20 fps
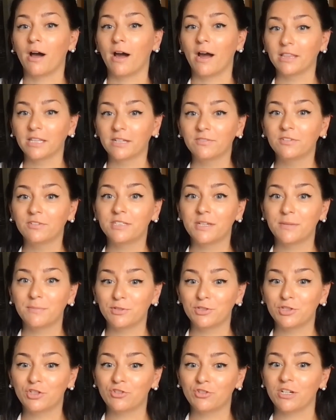through a high level
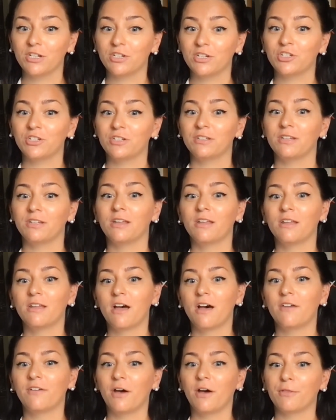demonstration
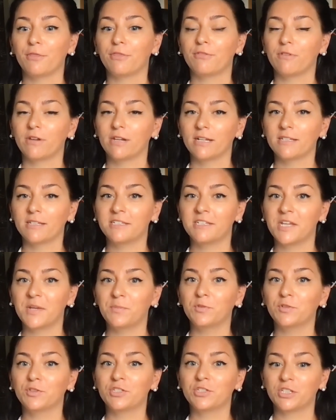of how ThreatX
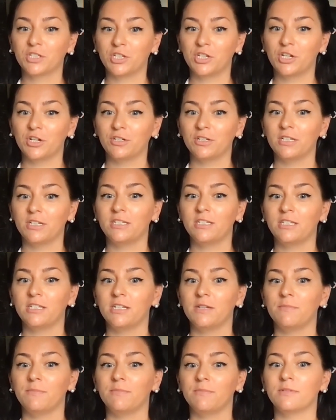enables security
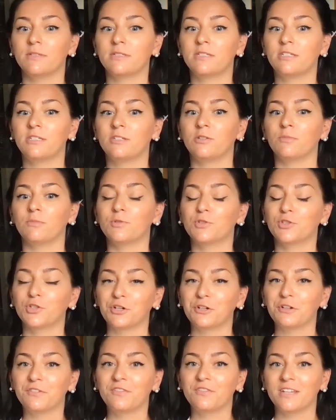teams to
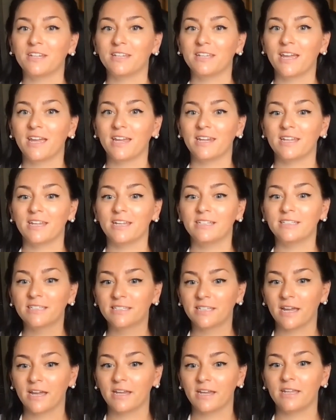observe and gain
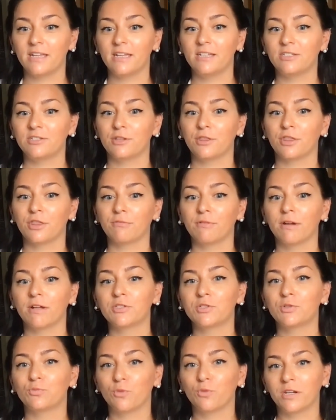insight into
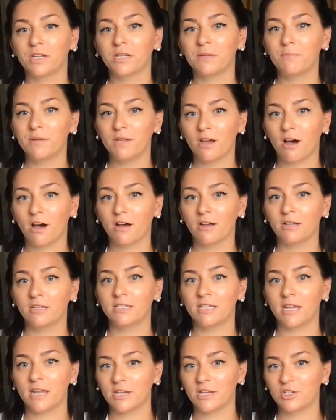threats running
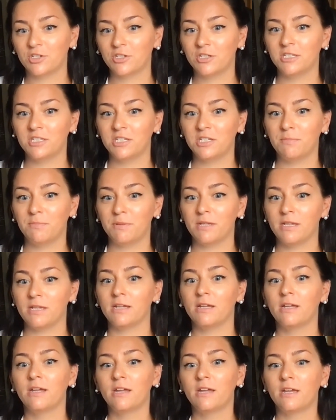beyond
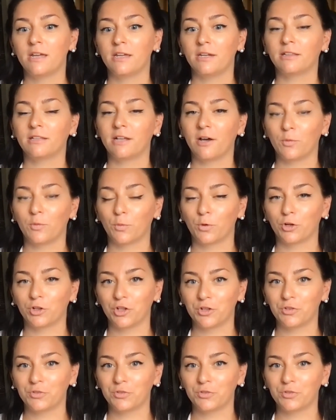HTTP and cloud